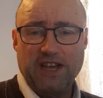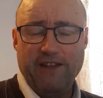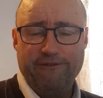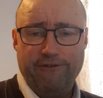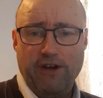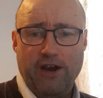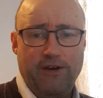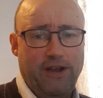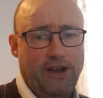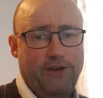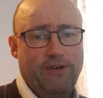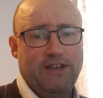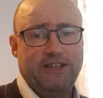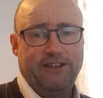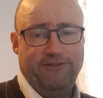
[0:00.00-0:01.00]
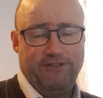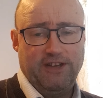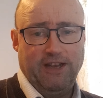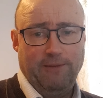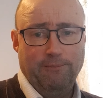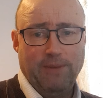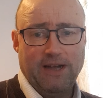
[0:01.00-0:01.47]
very aggressive
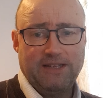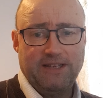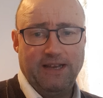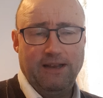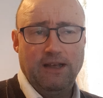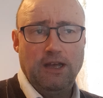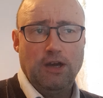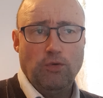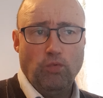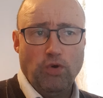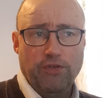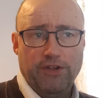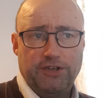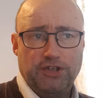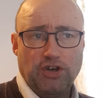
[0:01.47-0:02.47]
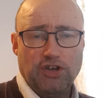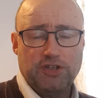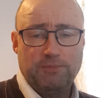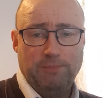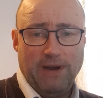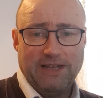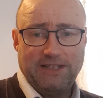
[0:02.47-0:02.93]
team batting. Won the toss,
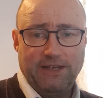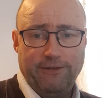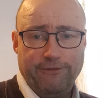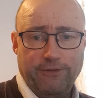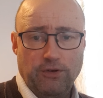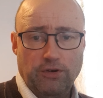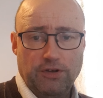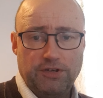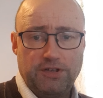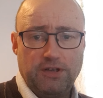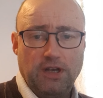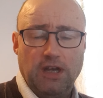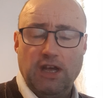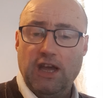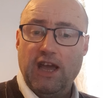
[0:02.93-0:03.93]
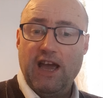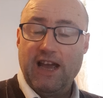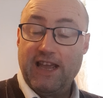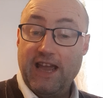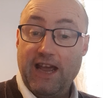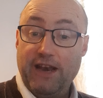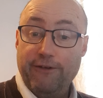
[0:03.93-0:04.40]
batted first.
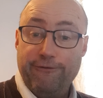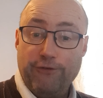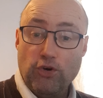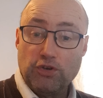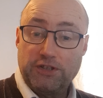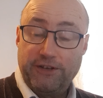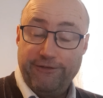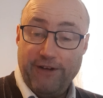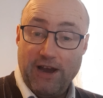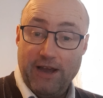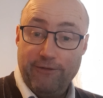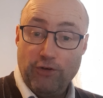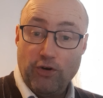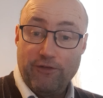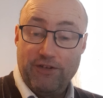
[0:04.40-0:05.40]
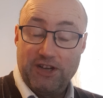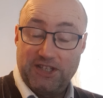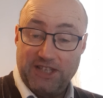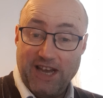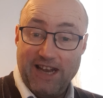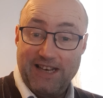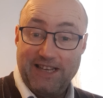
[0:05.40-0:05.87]
Again, a 45 over a
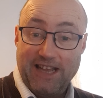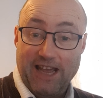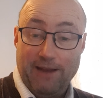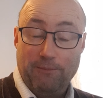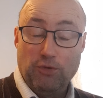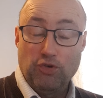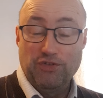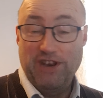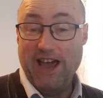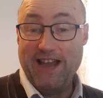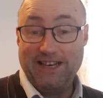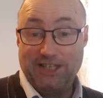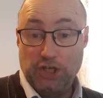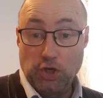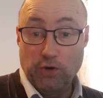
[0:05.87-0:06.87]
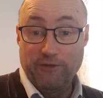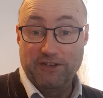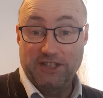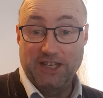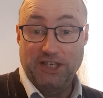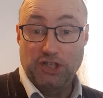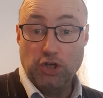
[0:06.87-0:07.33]
side game, or 90 overs
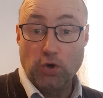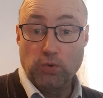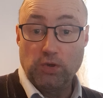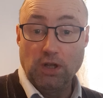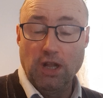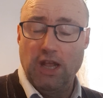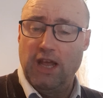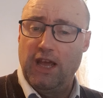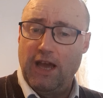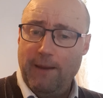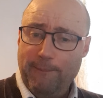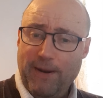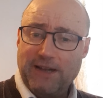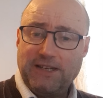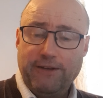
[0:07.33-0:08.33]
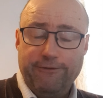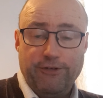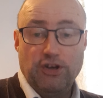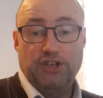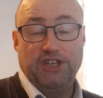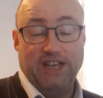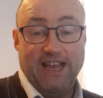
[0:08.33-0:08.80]
in total. Batting
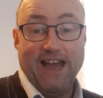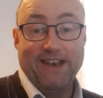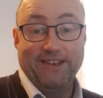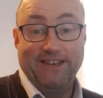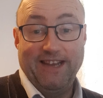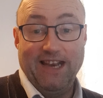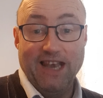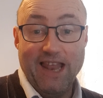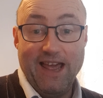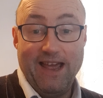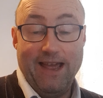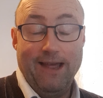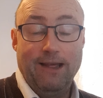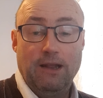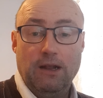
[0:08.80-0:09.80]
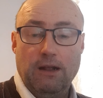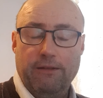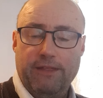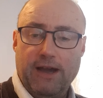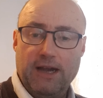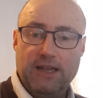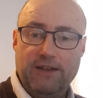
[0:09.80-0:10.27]
first you can declare.
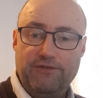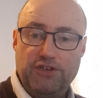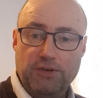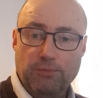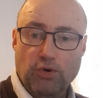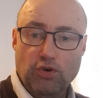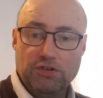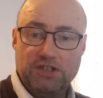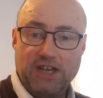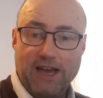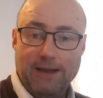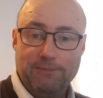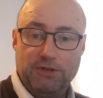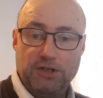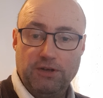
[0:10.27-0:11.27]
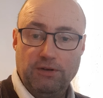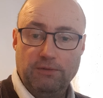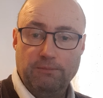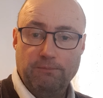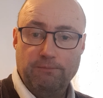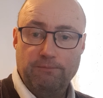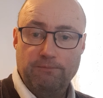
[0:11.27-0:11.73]
That gives you more time to
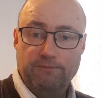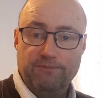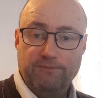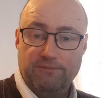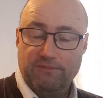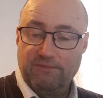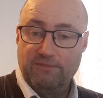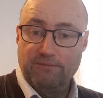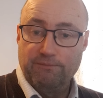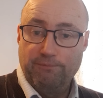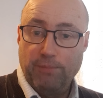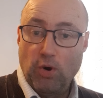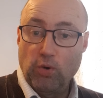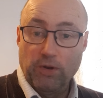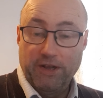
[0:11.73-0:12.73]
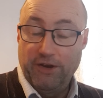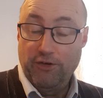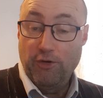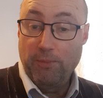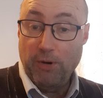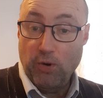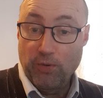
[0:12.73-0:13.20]
bowl your
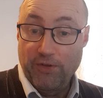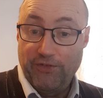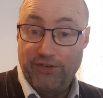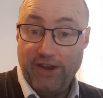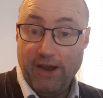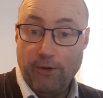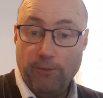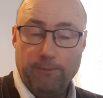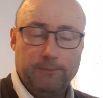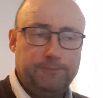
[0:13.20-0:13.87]
opponents out.